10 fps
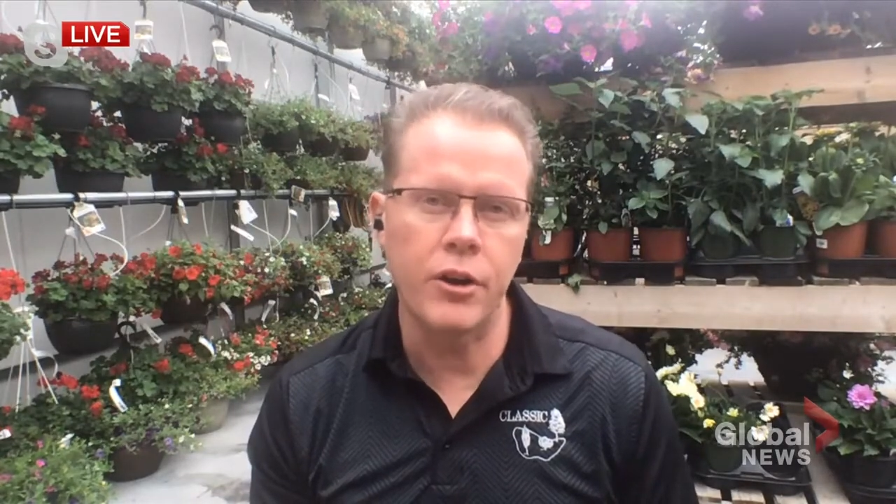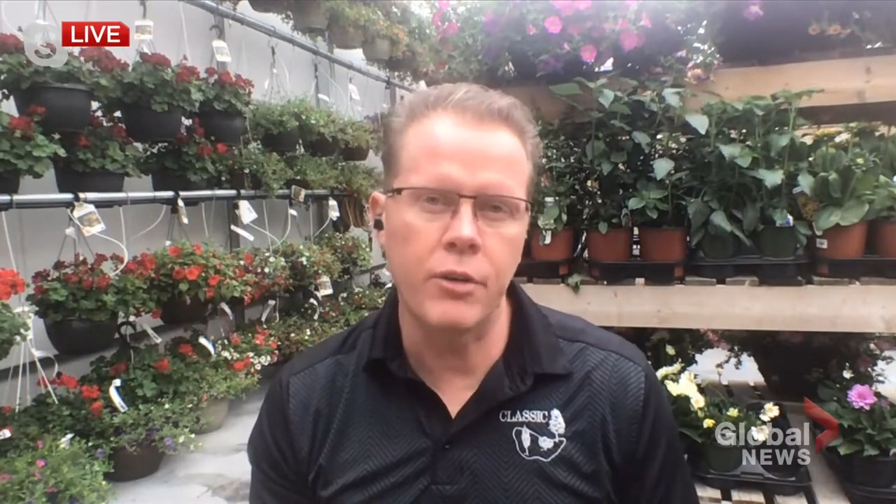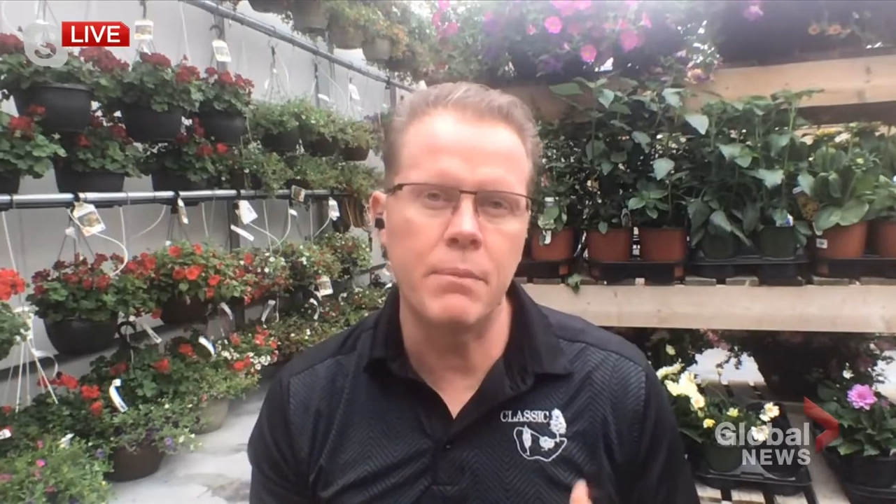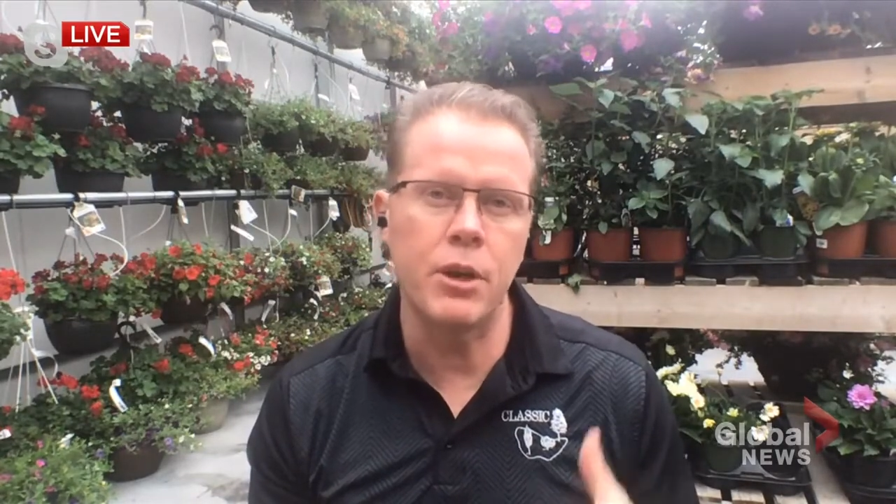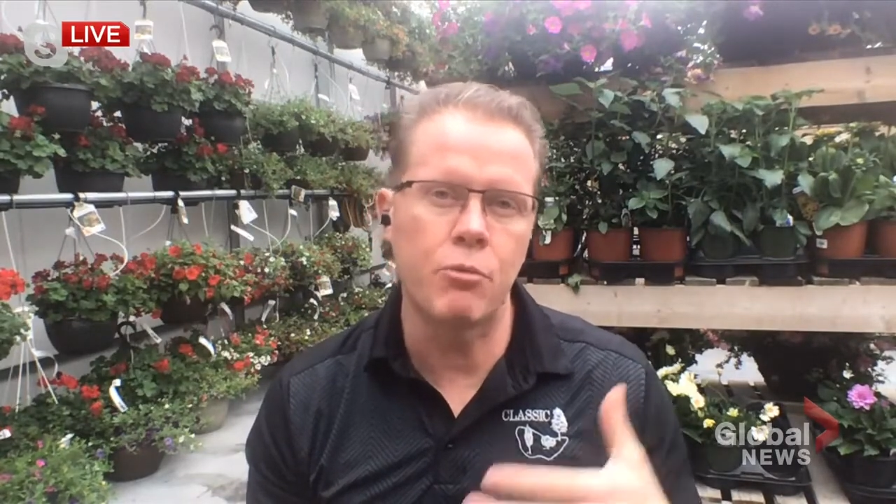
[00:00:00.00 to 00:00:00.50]
or
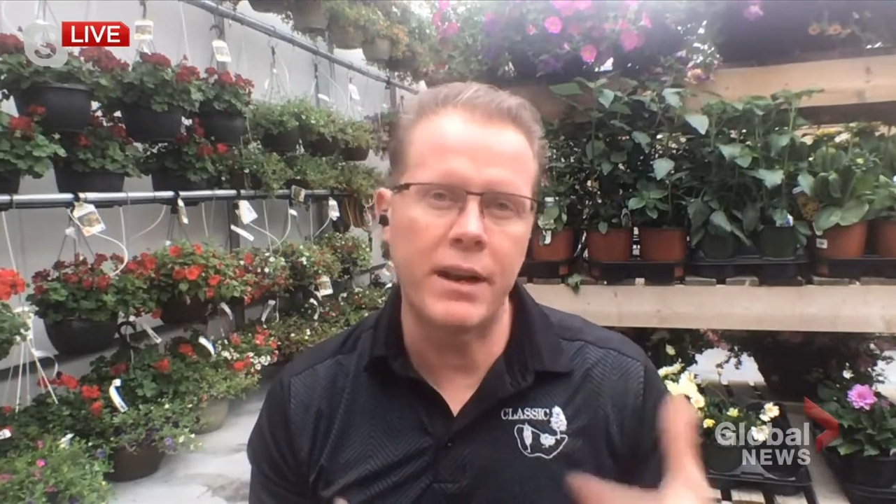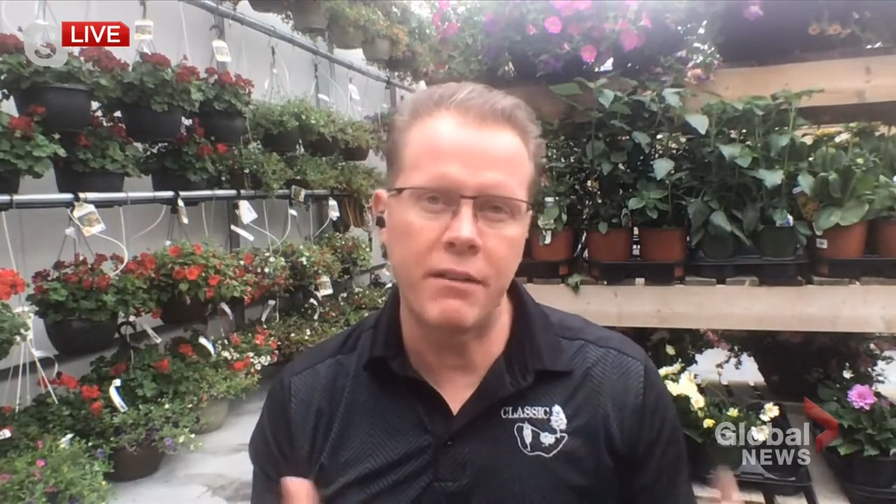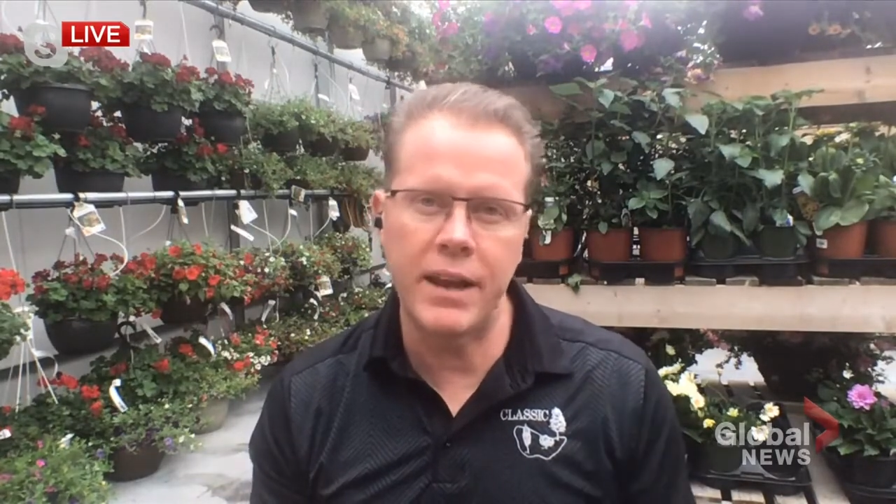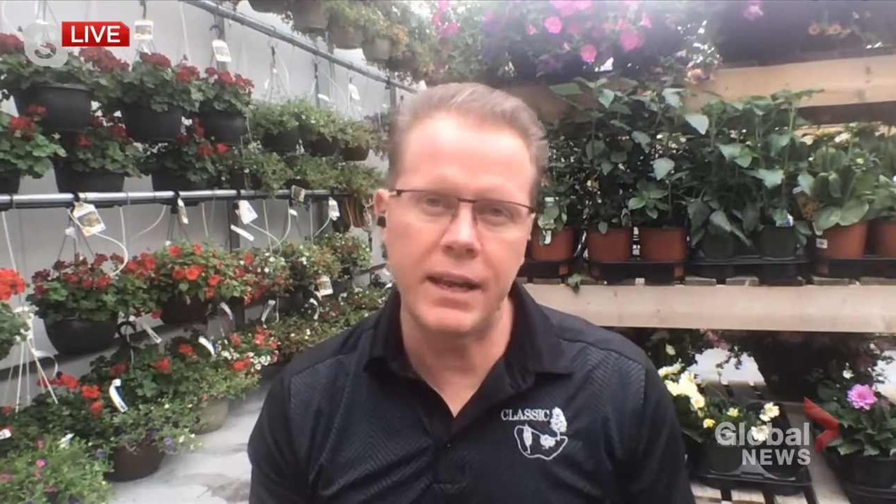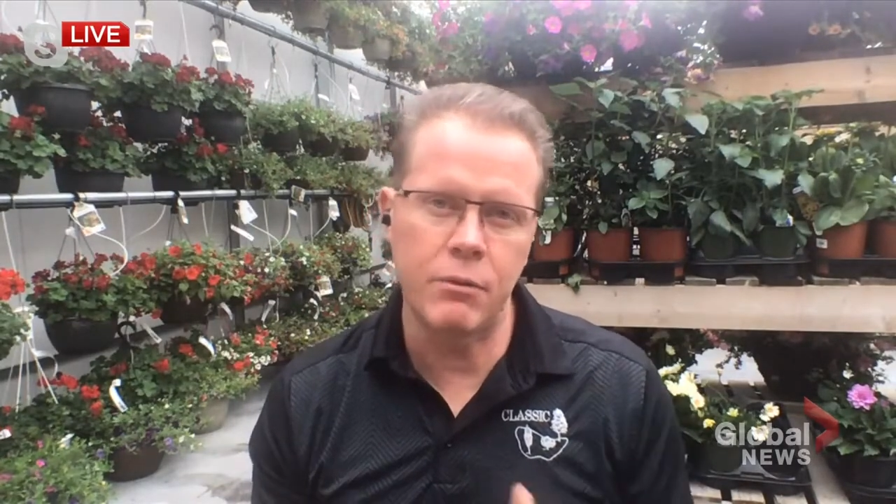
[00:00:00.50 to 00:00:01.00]
maybe you're
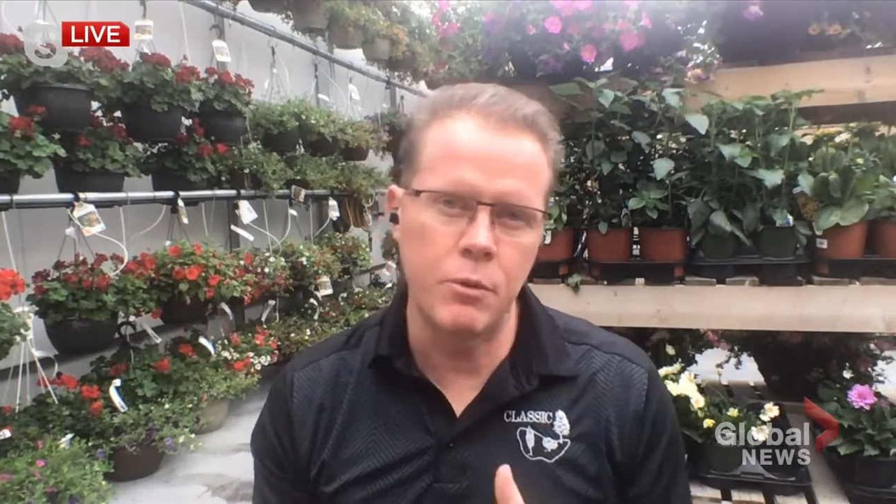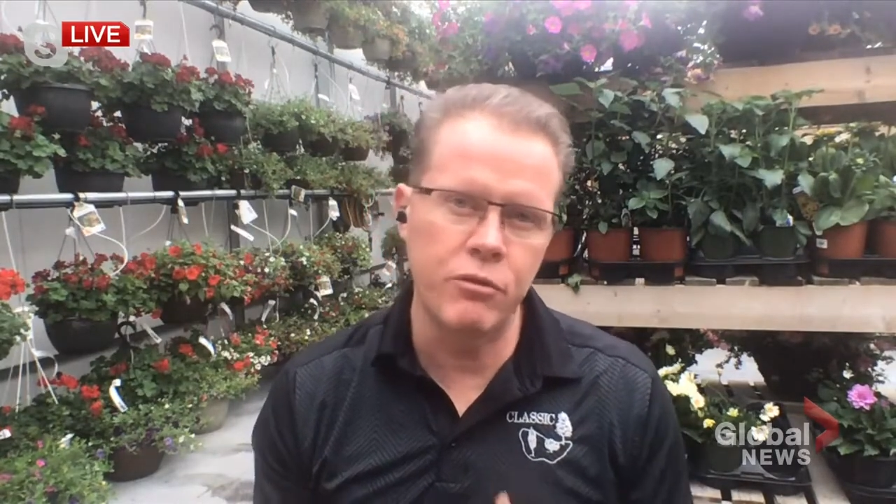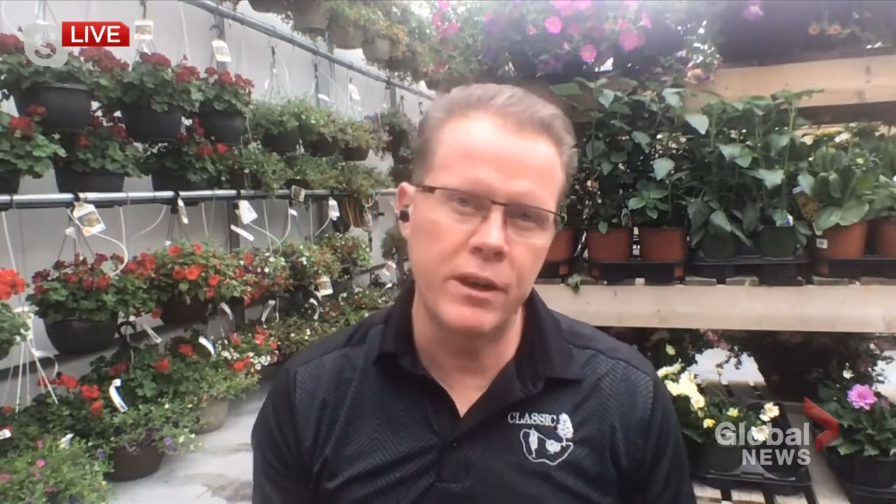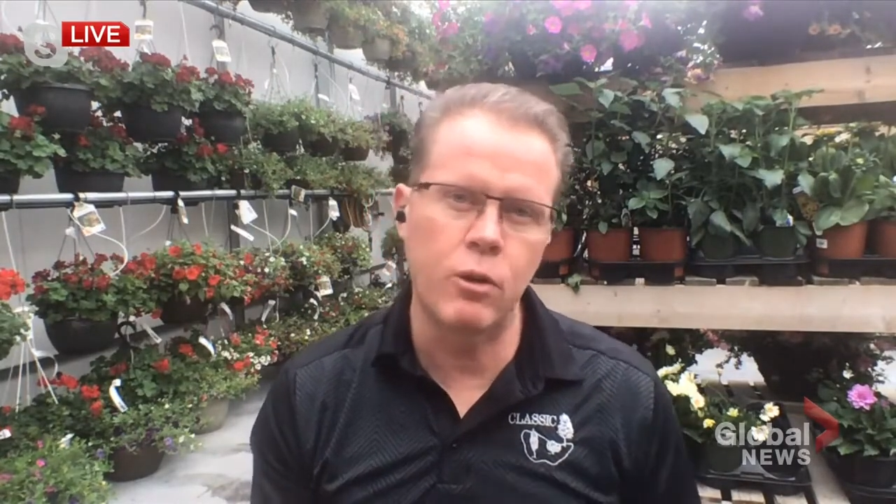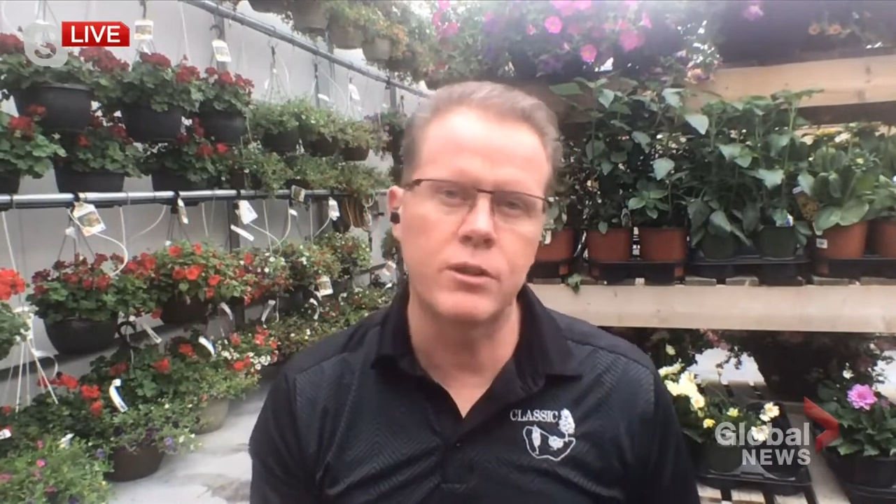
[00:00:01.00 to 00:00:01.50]
renovating, removing